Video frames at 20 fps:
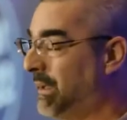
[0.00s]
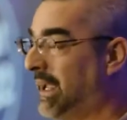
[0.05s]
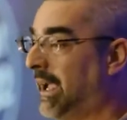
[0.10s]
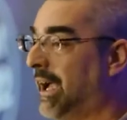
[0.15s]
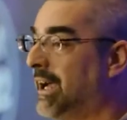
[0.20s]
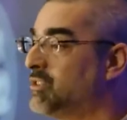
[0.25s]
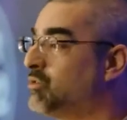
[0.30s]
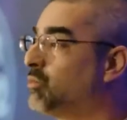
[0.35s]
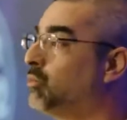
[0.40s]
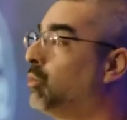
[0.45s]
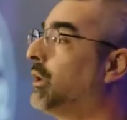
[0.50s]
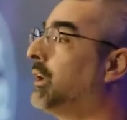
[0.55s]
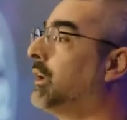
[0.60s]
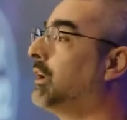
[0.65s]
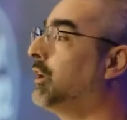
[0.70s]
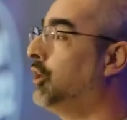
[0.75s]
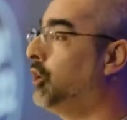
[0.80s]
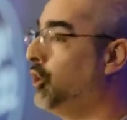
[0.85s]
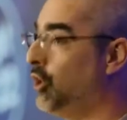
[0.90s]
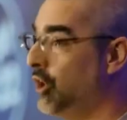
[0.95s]
Because we're
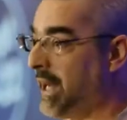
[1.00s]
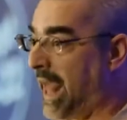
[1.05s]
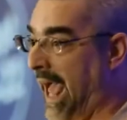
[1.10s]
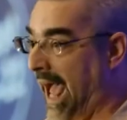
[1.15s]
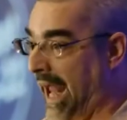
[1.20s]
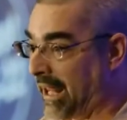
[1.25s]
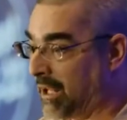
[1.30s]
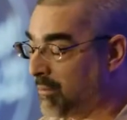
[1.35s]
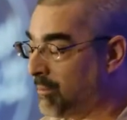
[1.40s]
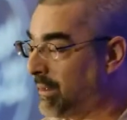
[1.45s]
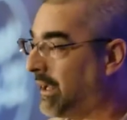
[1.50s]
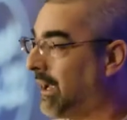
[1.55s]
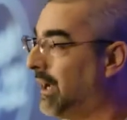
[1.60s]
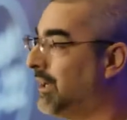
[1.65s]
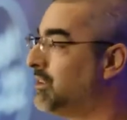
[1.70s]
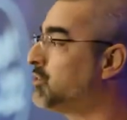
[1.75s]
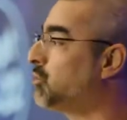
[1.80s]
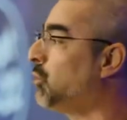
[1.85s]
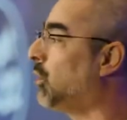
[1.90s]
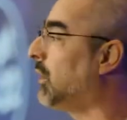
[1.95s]
good at it,
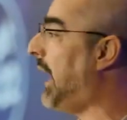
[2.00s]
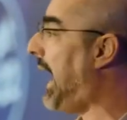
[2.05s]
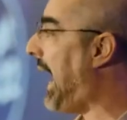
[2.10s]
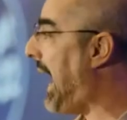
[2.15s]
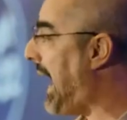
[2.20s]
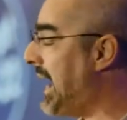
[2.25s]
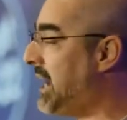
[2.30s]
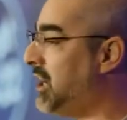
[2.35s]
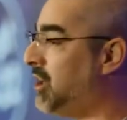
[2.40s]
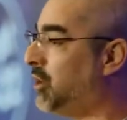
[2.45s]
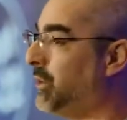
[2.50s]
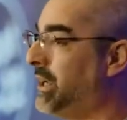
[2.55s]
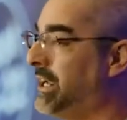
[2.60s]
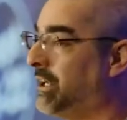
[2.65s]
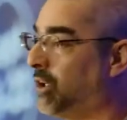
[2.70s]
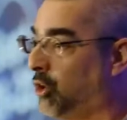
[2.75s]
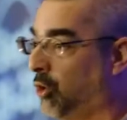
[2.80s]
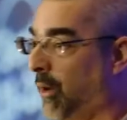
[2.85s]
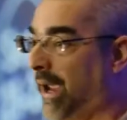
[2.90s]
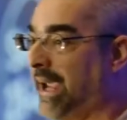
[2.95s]
because we're angry,
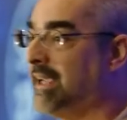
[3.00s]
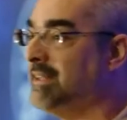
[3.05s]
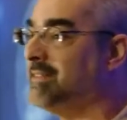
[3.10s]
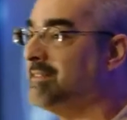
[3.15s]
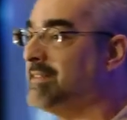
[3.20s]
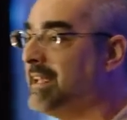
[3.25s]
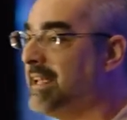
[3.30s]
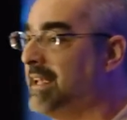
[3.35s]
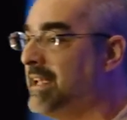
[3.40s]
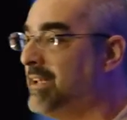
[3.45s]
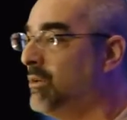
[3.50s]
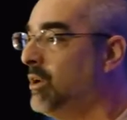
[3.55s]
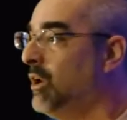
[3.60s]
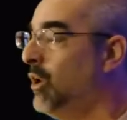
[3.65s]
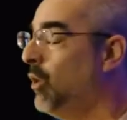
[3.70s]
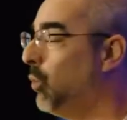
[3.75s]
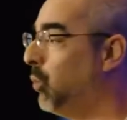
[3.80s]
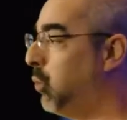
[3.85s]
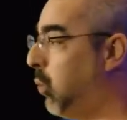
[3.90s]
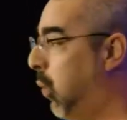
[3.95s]
crazy,
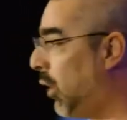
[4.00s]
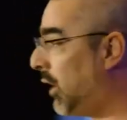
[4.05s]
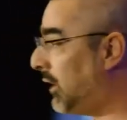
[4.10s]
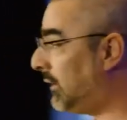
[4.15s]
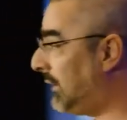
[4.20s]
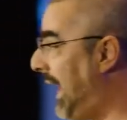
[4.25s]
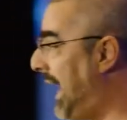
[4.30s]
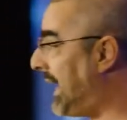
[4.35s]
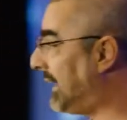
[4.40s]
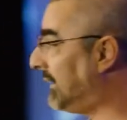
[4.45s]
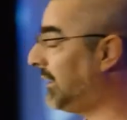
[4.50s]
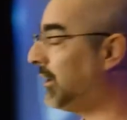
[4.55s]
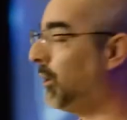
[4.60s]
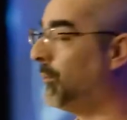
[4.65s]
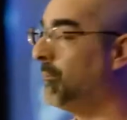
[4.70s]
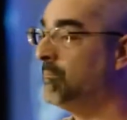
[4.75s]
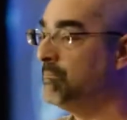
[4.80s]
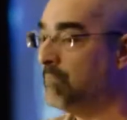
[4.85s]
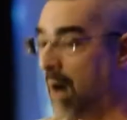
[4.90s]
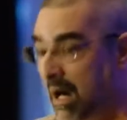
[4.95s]
warlike little
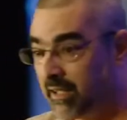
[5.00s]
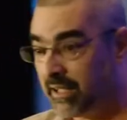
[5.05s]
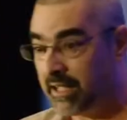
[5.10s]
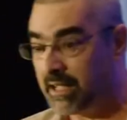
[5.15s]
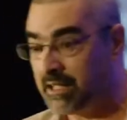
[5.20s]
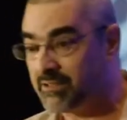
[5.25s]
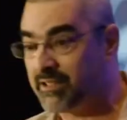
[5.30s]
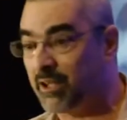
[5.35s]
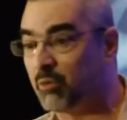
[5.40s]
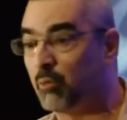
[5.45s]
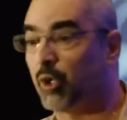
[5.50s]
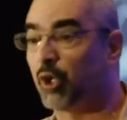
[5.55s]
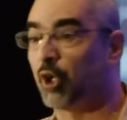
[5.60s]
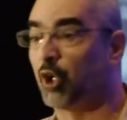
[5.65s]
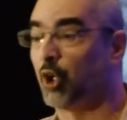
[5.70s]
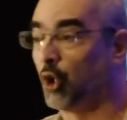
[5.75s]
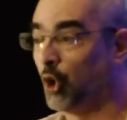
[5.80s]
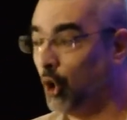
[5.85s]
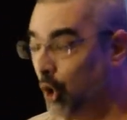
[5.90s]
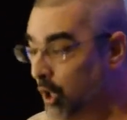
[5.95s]
monkeys, and we're
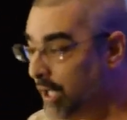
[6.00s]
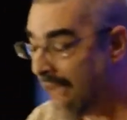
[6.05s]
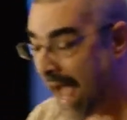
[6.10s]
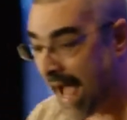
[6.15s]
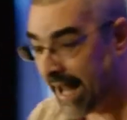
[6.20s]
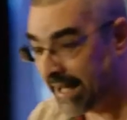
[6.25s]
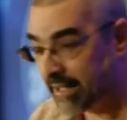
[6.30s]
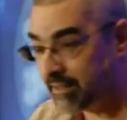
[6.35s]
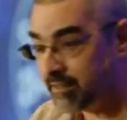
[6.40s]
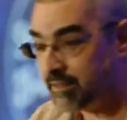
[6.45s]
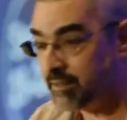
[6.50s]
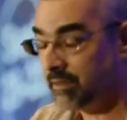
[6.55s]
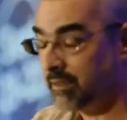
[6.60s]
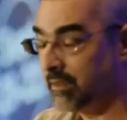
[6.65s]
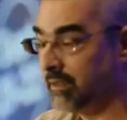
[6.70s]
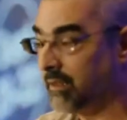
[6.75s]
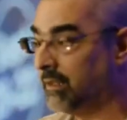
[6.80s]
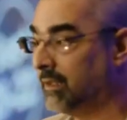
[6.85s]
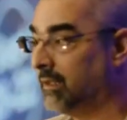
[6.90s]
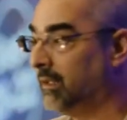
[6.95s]
good at it.
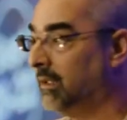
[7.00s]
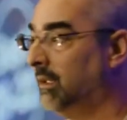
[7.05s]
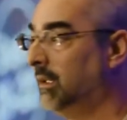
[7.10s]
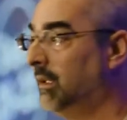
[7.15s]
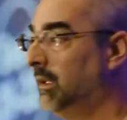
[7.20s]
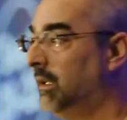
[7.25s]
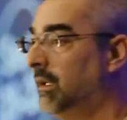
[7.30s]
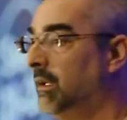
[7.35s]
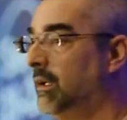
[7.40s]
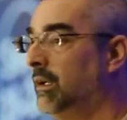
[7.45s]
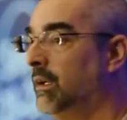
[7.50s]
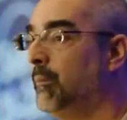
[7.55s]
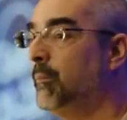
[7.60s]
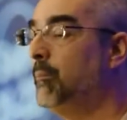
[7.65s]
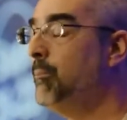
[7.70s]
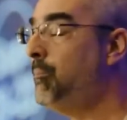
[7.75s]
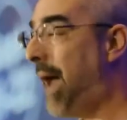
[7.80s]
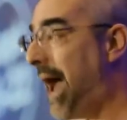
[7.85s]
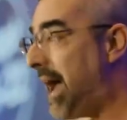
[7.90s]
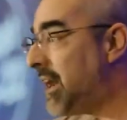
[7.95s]

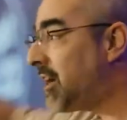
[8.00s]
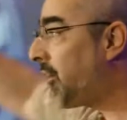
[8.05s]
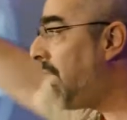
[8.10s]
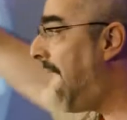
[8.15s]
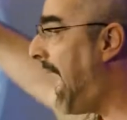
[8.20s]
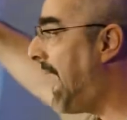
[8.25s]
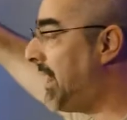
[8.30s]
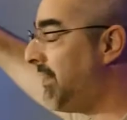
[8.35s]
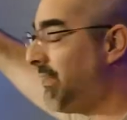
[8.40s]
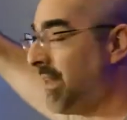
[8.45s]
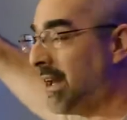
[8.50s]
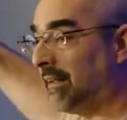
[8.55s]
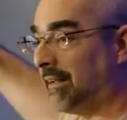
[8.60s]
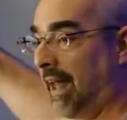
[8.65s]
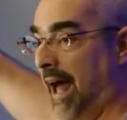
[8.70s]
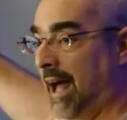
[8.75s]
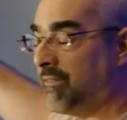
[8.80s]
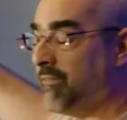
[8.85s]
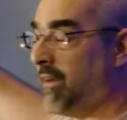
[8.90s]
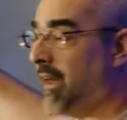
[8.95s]
Better at it than a
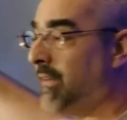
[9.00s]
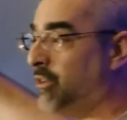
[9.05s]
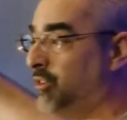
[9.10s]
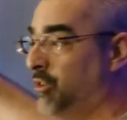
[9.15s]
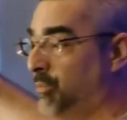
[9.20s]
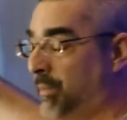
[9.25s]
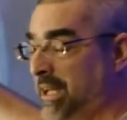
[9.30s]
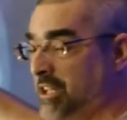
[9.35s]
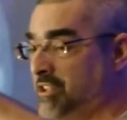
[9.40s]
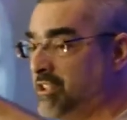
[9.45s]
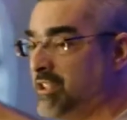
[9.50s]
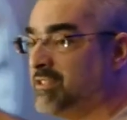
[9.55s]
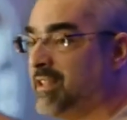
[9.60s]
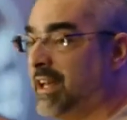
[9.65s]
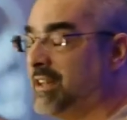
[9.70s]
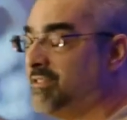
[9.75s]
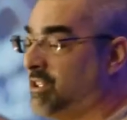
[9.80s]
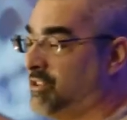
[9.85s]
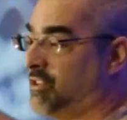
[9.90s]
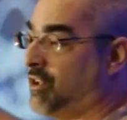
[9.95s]
lot of other species,
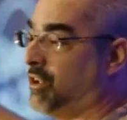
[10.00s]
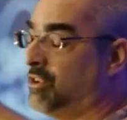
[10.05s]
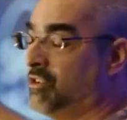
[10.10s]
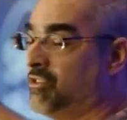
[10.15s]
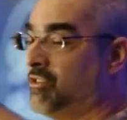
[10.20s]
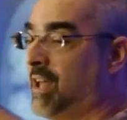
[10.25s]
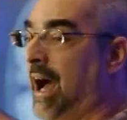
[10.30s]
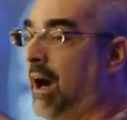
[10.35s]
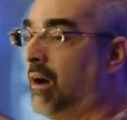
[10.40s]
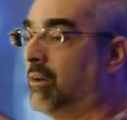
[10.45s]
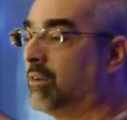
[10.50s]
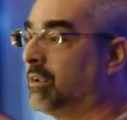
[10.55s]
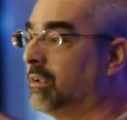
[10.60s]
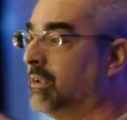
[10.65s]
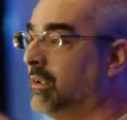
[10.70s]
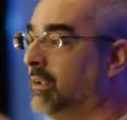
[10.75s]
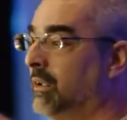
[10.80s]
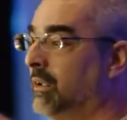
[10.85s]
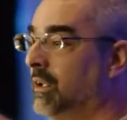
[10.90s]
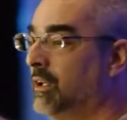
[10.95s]
as it turns out.
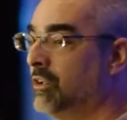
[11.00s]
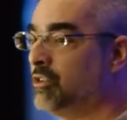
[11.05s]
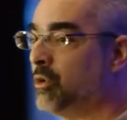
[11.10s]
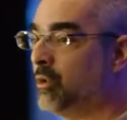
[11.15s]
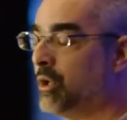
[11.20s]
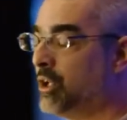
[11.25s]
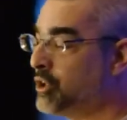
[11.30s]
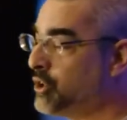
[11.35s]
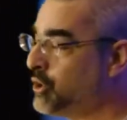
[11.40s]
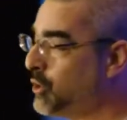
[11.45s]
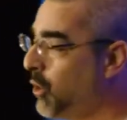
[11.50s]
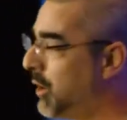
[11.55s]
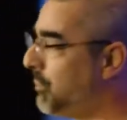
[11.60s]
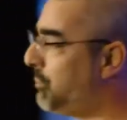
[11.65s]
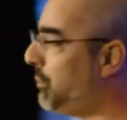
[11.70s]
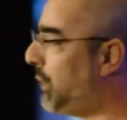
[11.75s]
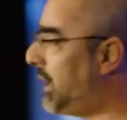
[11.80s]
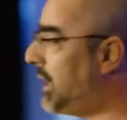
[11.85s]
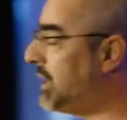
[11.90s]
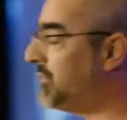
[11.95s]
So in a
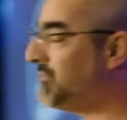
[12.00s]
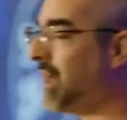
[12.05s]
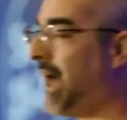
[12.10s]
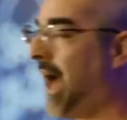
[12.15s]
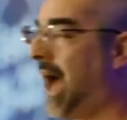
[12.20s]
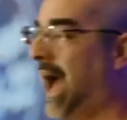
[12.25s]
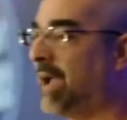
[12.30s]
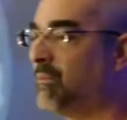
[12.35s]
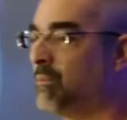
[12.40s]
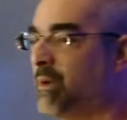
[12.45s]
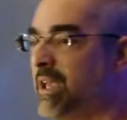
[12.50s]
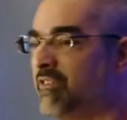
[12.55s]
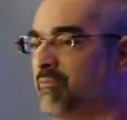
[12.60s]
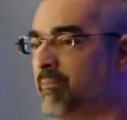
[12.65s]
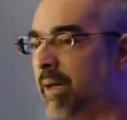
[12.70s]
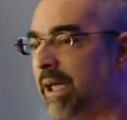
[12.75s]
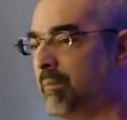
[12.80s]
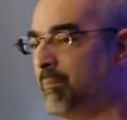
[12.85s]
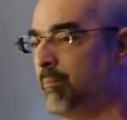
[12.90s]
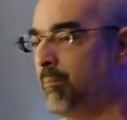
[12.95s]
short period of time, we have
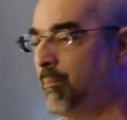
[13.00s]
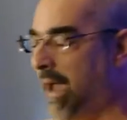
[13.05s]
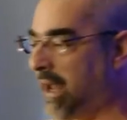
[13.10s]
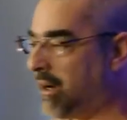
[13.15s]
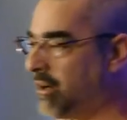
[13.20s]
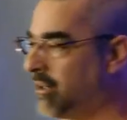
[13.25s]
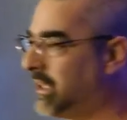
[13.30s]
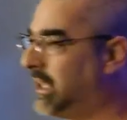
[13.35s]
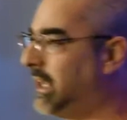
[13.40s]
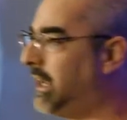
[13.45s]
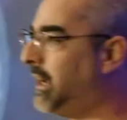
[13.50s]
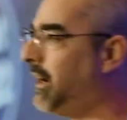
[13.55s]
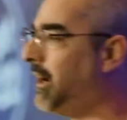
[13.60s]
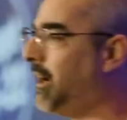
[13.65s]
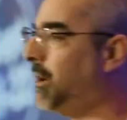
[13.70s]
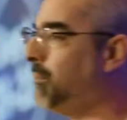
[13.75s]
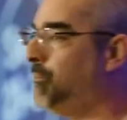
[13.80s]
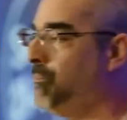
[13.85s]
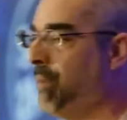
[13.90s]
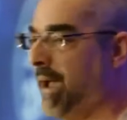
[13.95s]
made better
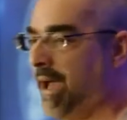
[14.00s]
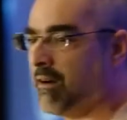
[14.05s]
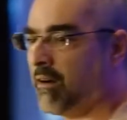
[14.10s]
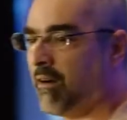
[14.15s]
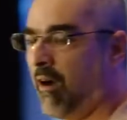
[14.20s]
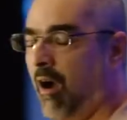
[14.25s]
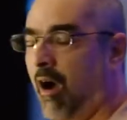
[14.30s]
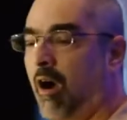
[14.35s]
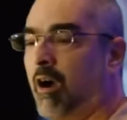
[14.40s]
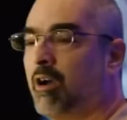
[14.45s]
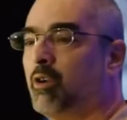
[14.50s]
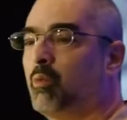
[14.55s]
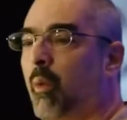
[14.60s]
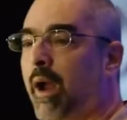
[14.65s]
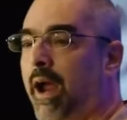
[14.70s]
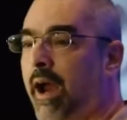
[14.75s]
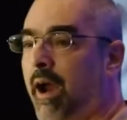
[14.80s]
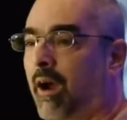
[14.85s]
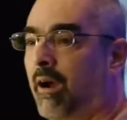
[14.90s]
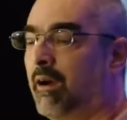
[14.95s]
gear, better
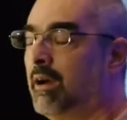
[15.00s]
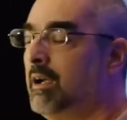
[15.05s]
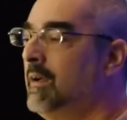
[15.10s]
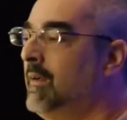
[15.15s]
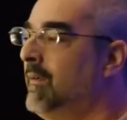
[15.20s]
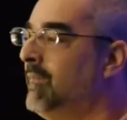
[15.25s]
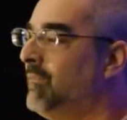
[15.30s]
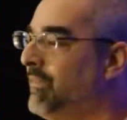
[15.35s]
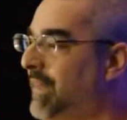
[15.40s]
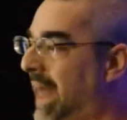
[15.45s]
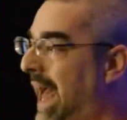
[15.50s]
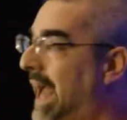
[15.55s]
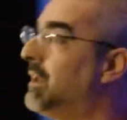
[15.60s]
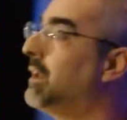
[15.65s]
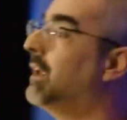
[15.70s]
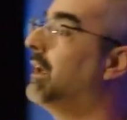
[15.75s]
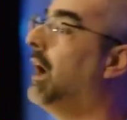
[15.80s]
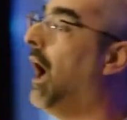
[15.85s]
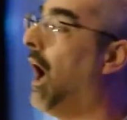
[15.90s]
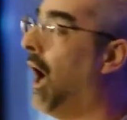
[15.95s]
hardware
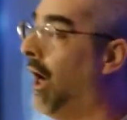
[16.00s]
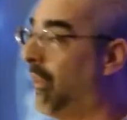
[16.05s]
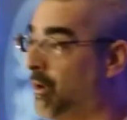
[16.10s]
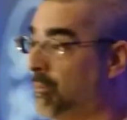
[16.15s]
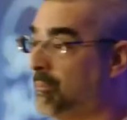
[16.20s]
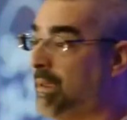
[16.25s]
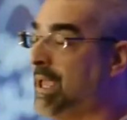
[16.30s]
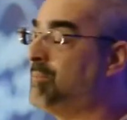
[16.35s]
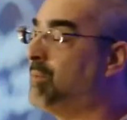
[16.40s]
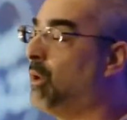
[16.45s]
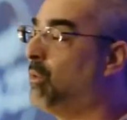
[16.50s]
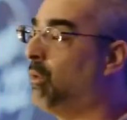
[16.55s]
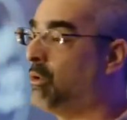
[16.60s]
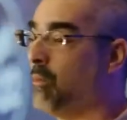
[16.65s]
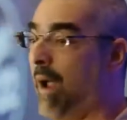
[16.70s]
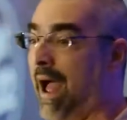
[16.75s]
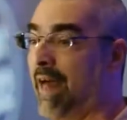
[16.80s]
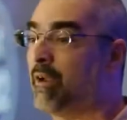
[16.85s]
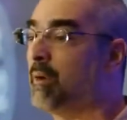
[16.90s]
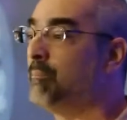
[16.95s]
that other people would
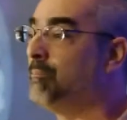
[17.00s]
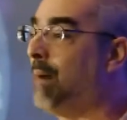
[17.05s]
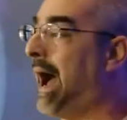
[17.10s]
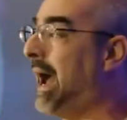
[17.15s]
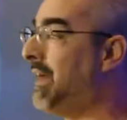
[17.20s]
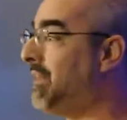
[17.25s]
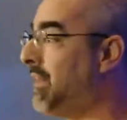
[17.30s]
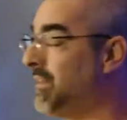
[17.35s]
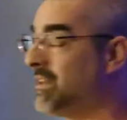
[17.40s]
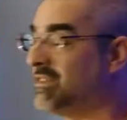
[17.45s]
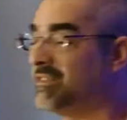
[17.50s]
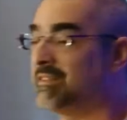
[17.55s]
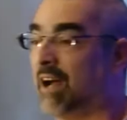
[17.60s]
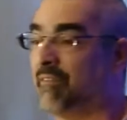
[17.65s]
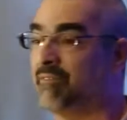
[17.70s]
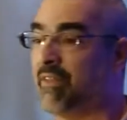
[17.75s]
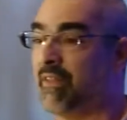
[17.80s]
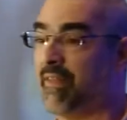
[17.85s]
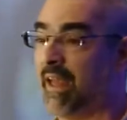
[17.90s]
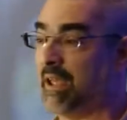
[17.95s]
rather buy than the
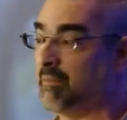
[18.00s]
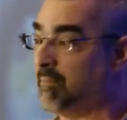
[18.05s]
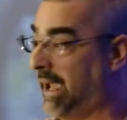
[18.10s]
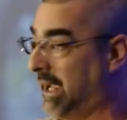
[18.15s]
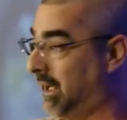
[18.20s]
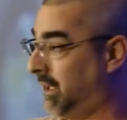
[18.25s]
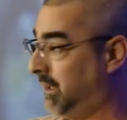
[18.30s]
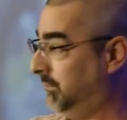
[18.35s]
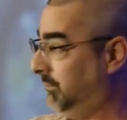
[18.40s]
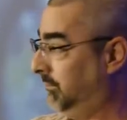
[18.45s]
stuff that they make.